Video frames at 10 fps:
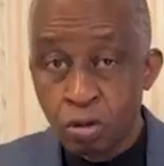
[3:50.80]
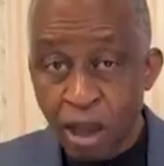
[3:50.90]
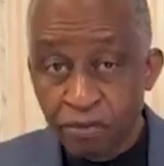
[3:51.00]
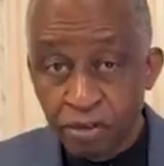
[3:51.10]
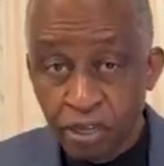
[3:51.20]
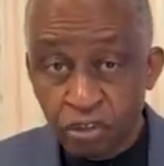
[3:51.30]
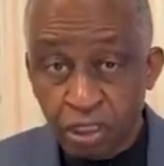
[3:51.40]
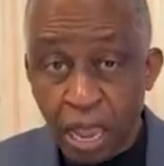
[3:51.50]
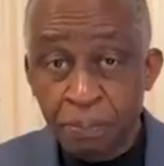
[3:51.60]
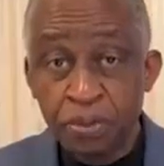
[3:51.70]
you have
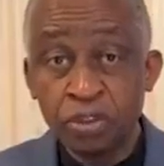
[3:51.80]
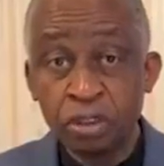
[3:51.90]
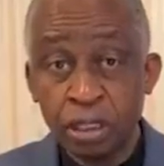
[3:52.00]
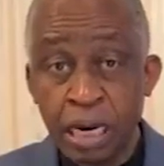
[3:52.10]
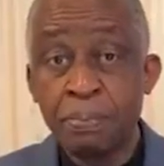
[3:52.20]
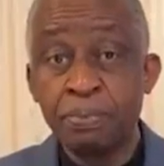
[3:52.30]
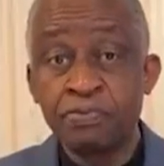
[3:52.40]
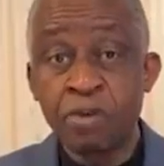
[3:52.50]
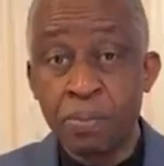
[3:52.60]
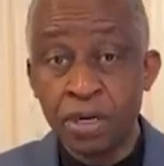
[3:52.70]
escaped his
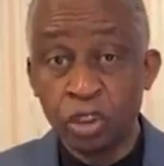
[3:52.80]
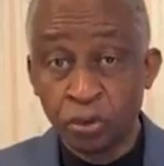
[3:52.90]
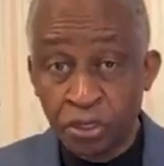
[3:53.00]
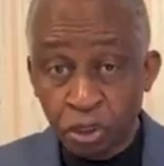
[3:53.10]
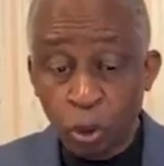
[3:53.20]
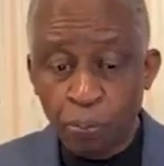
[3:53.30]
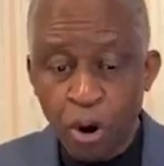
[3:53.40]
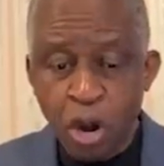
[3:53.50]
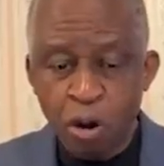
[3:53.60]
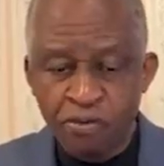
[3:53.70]
grip from a judicial
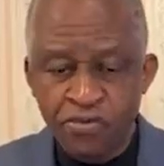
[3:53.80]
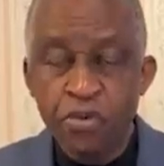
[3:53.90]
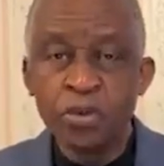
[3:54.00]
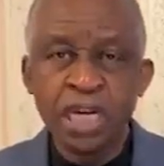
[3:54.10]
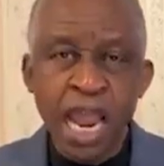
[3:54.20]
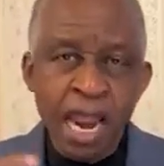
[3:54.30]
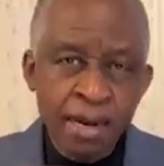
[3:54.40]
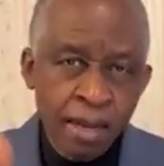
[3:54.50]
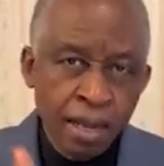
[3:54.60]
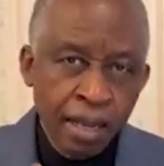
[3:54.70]
point of view,
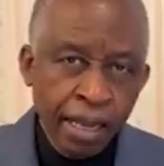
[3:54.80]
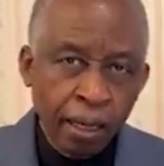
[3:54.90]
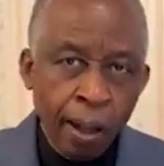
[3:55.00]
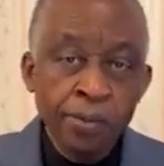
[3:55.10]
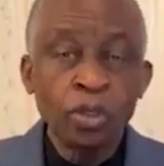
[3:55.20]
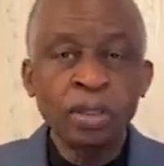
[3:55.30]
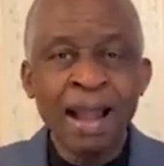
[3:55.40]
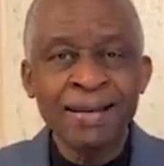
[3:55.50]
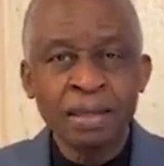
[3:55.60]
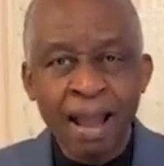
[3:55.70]
then it comes
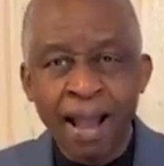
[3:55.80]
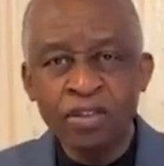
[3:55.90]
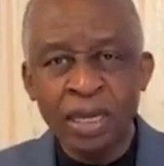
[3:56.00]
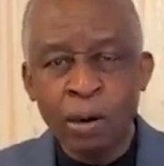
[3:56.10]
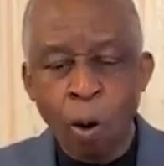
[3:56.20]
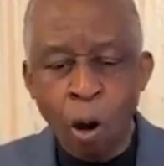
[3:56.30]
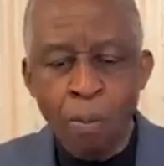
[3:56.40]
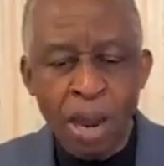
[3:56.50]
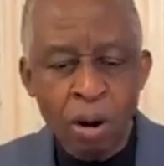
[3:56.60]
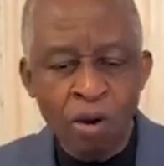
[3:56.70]
with attacks and
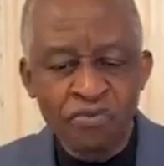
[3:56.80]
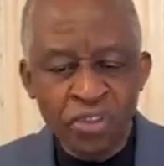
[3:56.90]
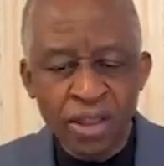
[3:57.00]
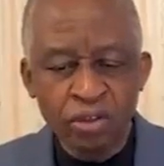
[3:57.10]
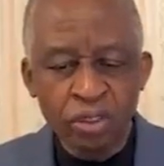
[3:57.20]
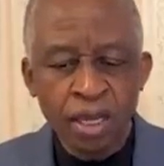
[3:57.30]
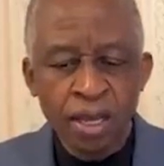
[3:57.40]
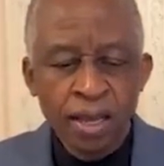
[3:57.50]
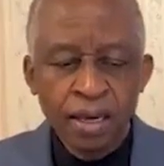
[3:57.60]
all manner of things.